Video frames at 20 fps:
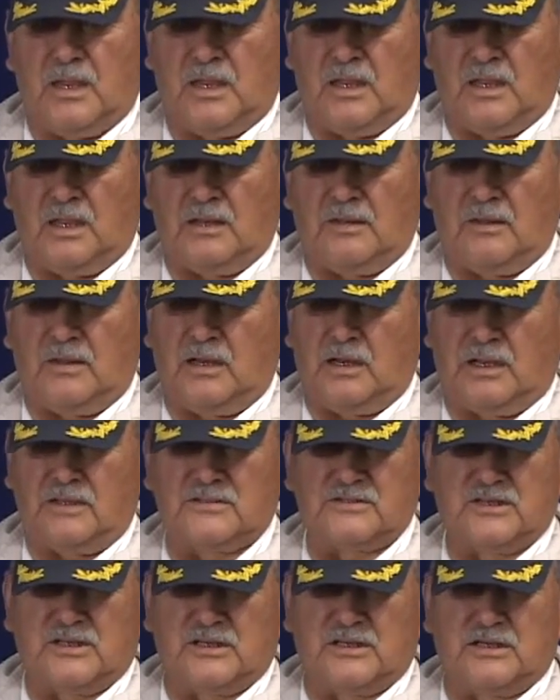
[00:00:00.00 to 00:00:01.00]
And then I
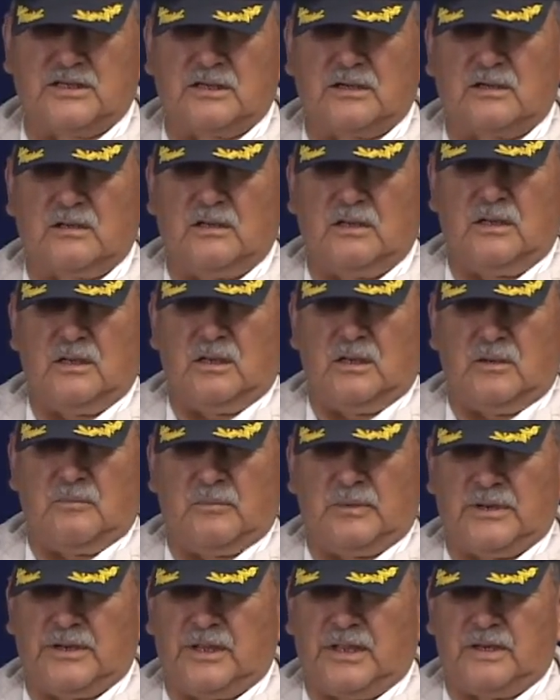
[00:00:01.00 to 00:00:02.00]
said, uh,
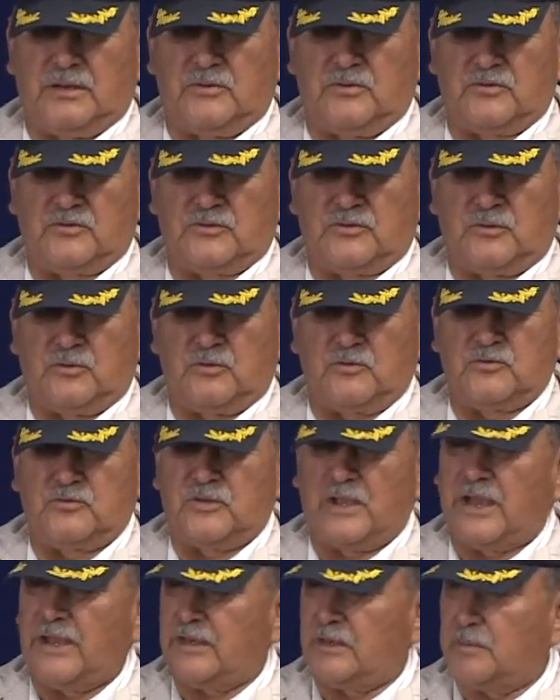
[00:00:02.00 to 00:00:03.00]
my dad used to use
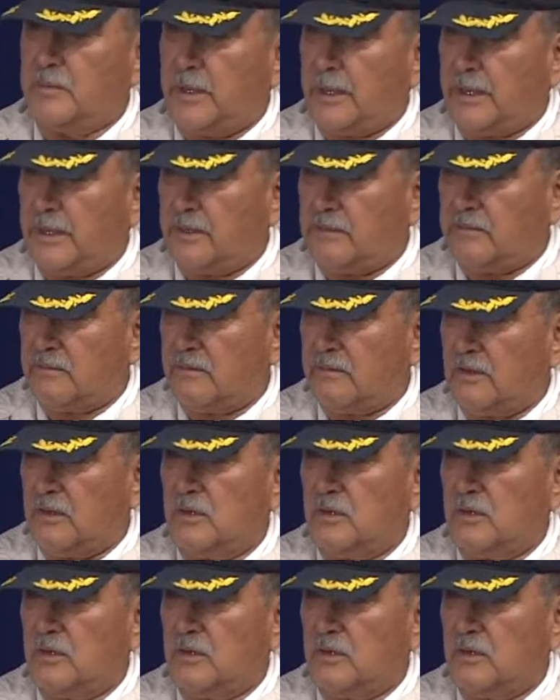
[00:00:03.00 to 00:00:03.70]
dynamite